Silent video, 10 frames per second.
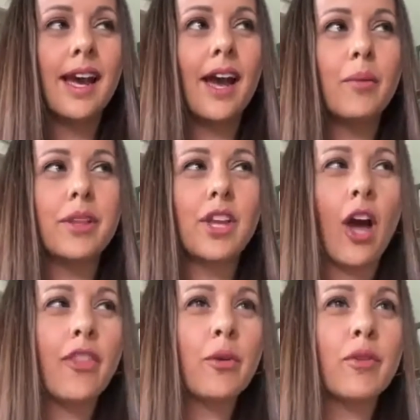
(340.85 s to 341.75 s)
And when the
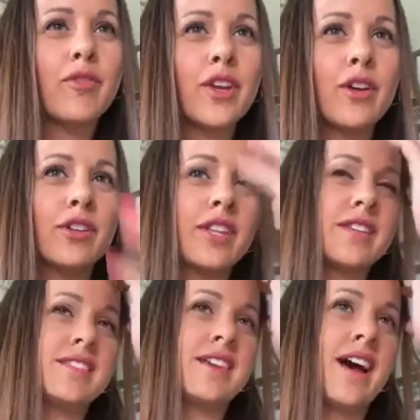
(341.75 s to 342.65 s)
author revealed
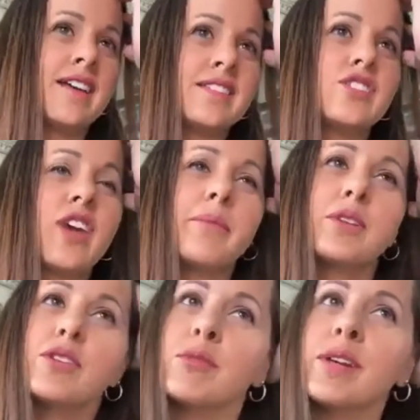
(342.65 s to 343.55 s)
this to us in chapter
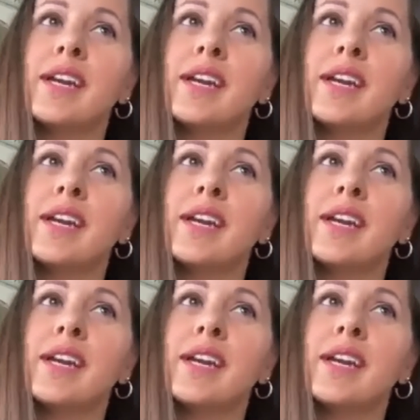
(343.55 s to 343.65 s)
3,